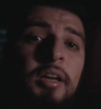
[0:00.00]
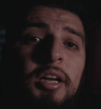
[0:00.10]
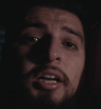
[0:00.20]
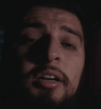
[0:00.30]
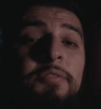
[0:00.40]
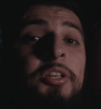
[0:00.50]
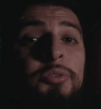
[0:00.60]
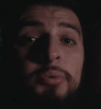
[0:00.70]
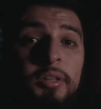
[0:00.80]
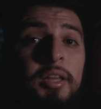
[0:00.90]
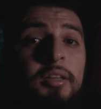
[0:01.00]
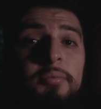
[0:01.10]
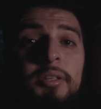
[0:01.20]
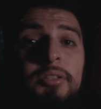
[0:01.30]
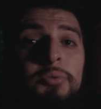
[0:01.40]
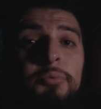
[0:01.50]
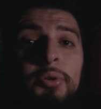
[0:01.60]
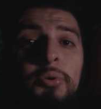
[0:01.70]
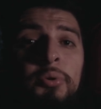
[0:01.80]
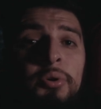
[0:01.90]
of things you would like me to
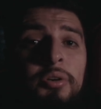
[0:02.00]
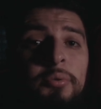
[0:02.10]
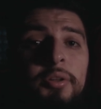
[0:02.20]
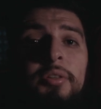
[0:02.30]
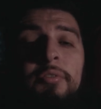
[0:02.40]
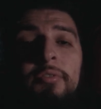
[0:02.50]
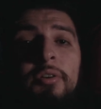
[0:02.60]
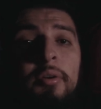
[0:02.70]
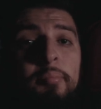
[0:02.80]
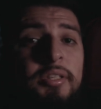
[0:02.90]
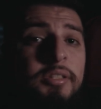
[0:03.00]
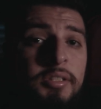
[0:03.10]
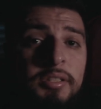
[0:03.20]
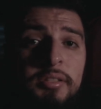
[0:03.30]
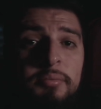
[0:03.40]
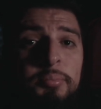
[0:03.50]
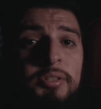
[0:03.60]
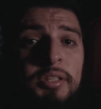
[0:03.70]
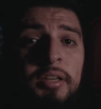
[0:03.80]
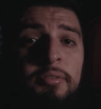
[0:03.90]
record, whether for our business
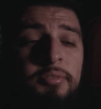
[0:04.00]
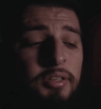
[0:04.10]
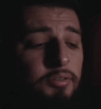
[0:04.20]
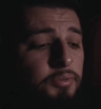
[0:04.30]
side of it,